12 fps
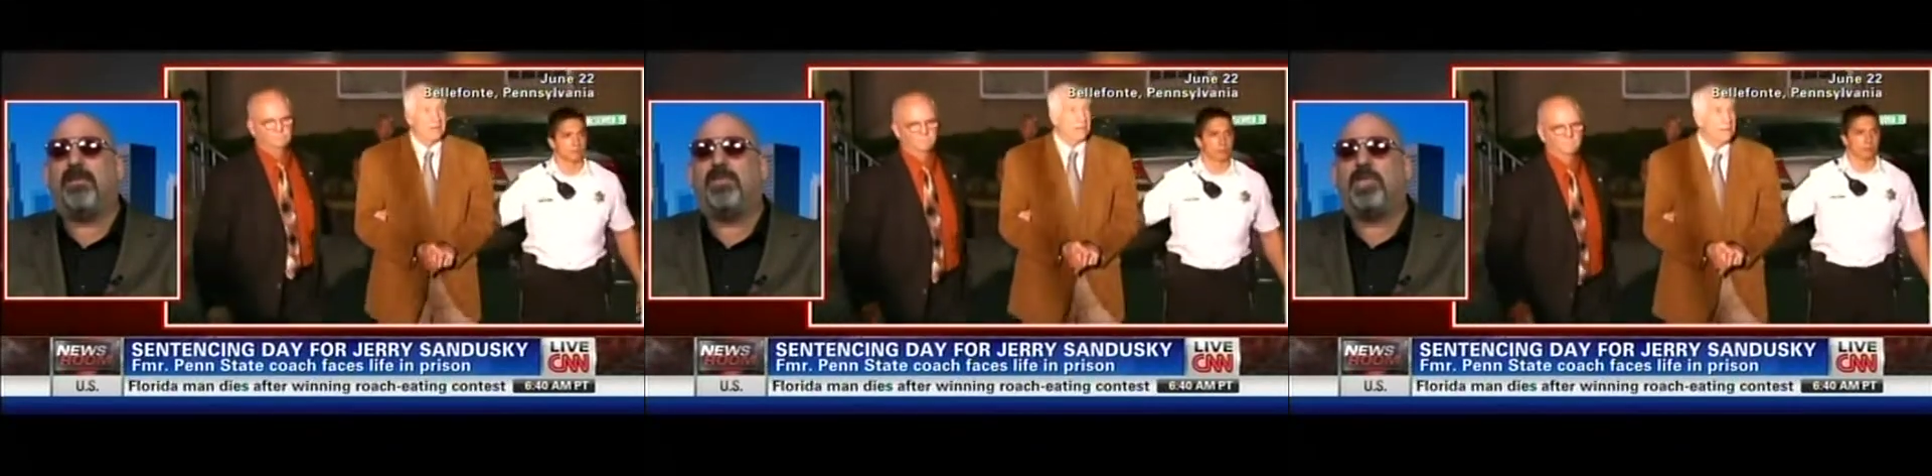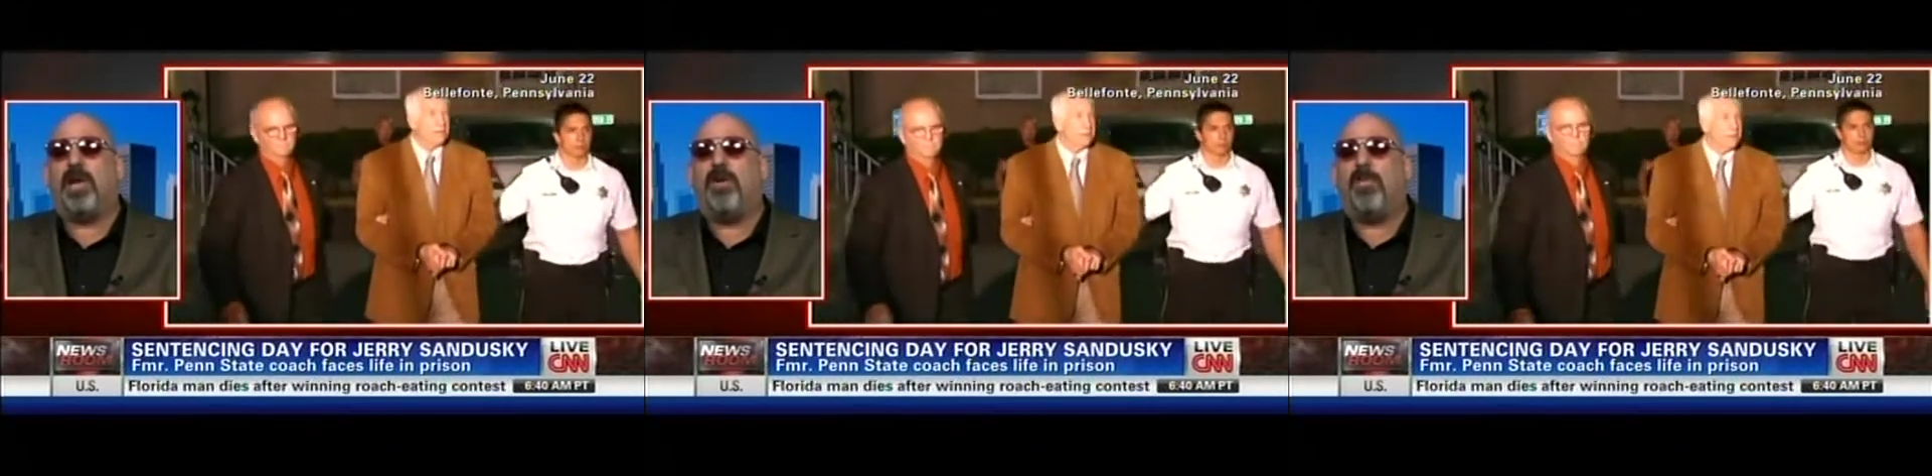of
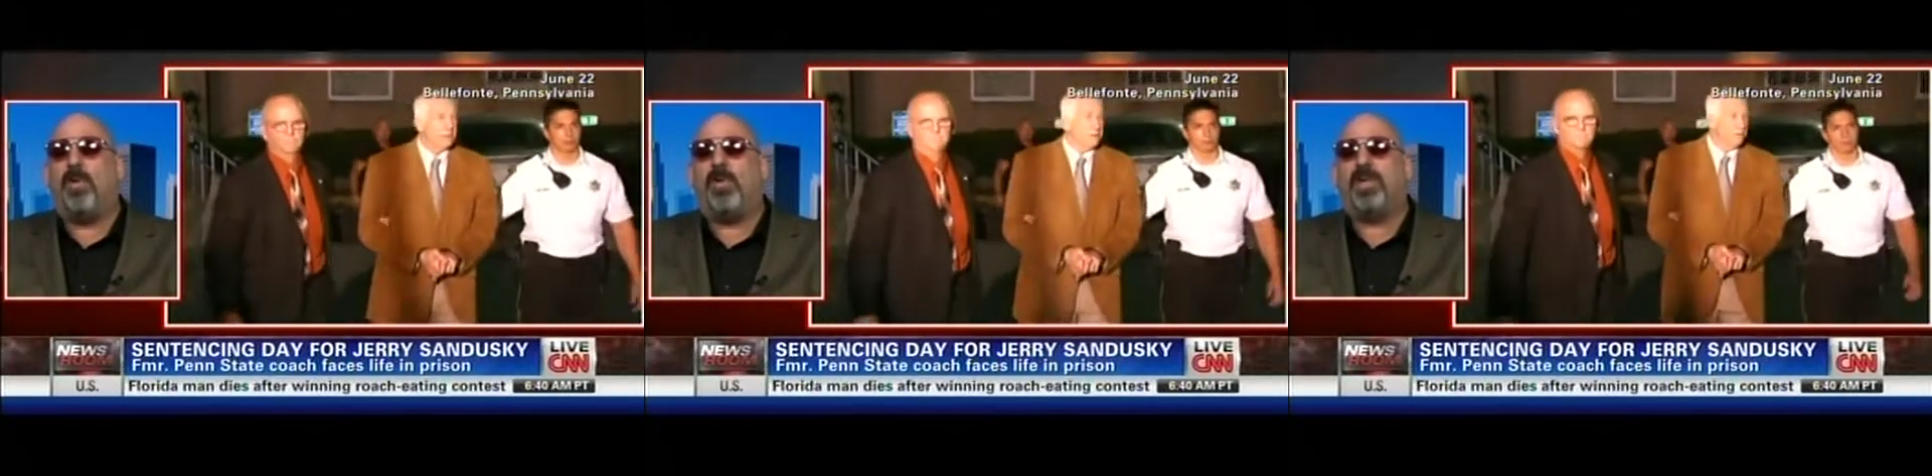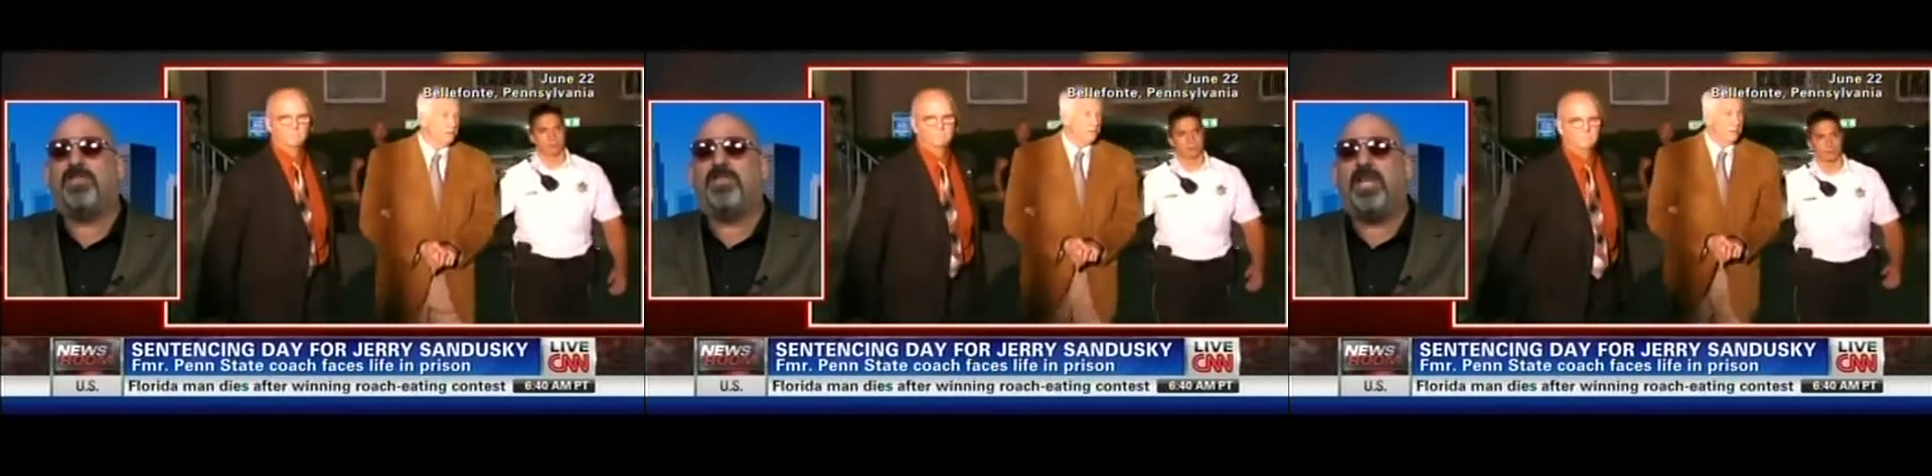child
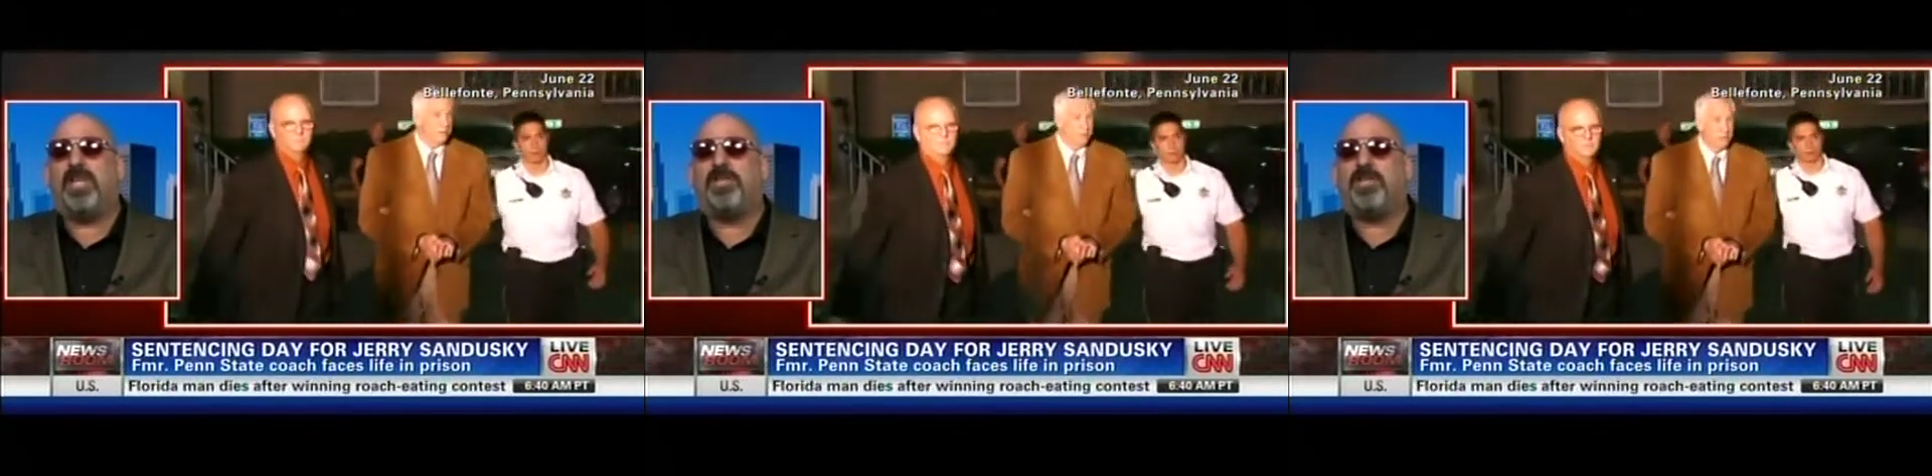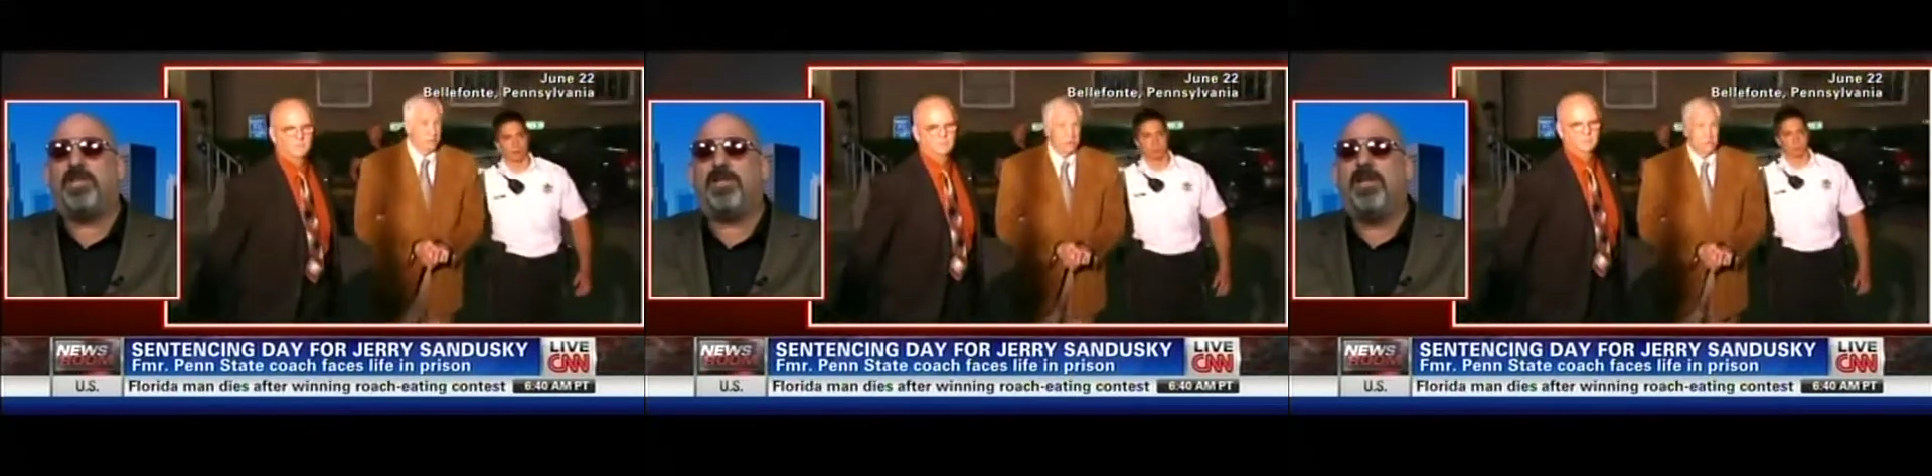
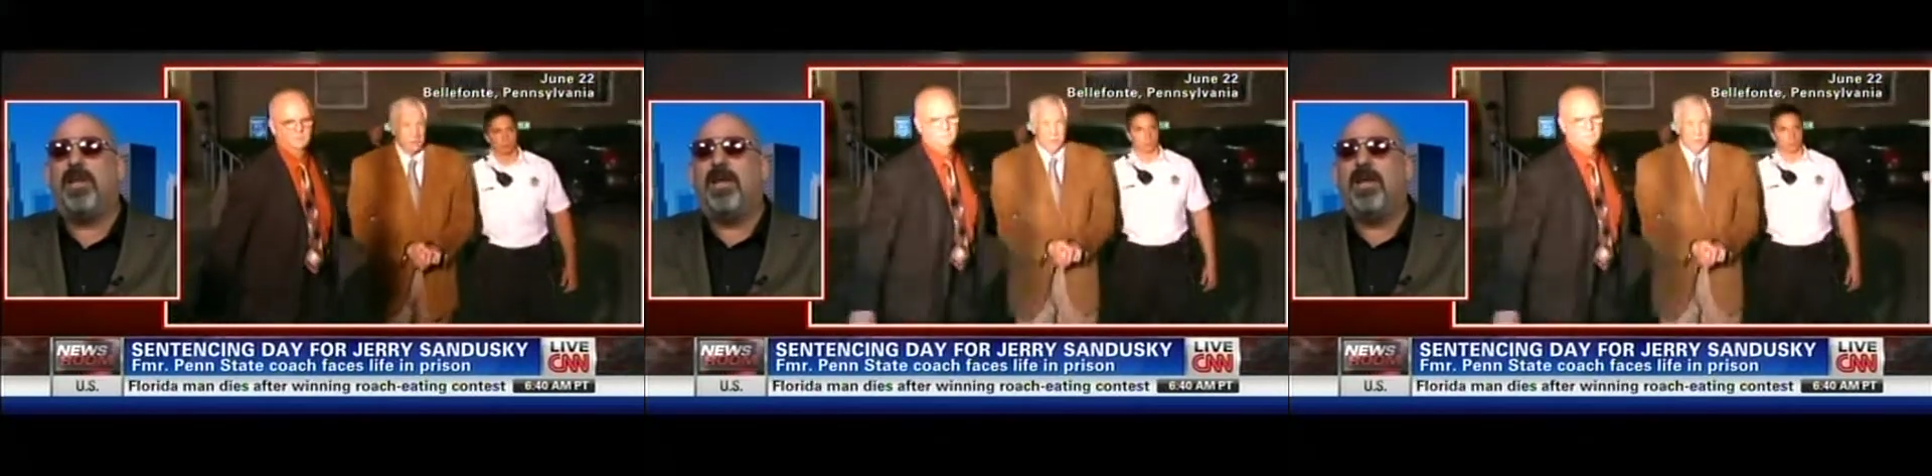molestation,